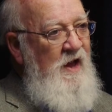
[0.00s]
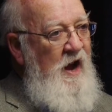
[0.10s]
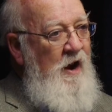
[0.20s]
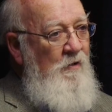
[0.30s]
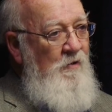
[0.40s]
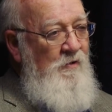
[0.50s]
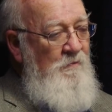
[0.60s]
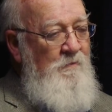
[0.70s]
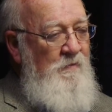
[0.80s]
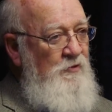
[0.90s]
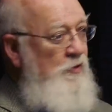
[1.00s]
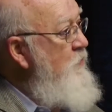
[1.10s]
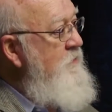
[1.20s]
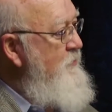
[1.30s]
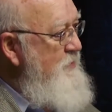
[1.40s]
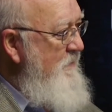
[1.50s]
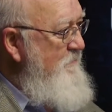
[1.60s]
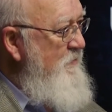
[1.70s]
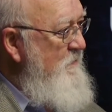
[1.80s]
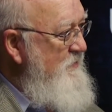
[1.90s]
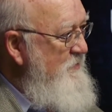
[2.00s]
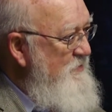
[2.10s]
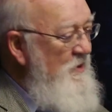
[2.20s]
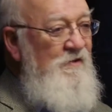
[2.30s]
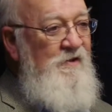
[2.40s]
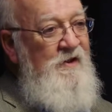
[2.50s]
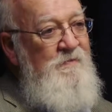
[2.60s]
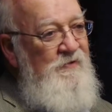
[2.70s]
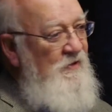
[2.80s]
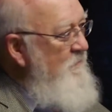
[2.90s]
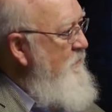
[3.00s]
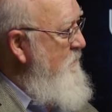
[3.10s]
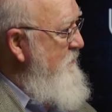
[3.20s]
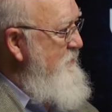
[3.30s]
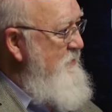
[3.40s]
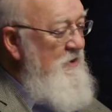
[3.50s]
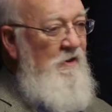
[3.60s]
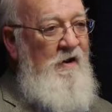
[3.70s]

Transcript: our tools have purposes, our limbs have purposes, our